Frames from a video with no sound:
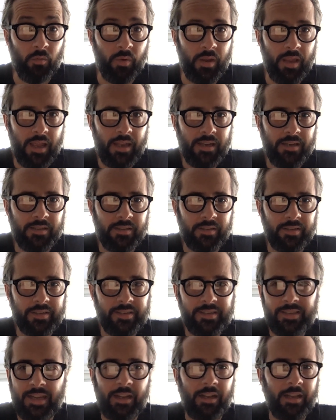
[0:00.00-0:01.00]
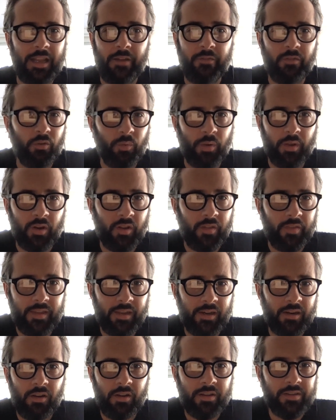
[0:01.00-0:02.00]
we had to sell everyone on the
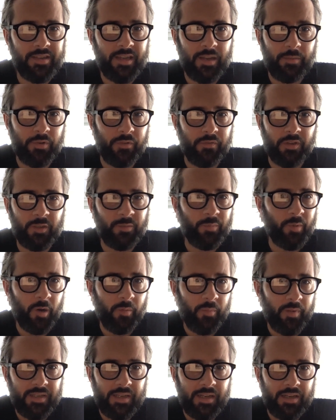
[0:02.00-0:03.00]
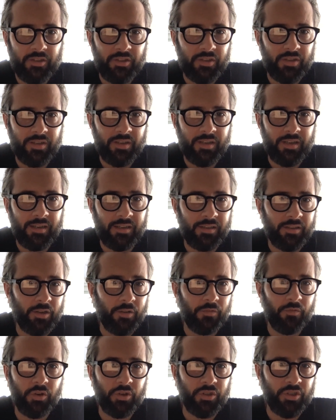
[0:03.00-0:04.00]
concept of experimentation and
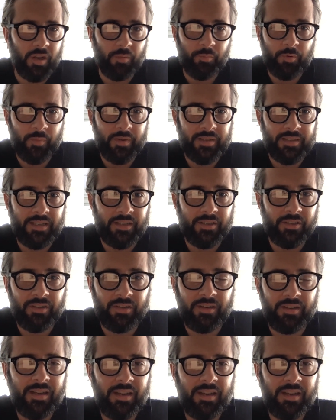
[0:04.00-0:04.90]
conversion optimization.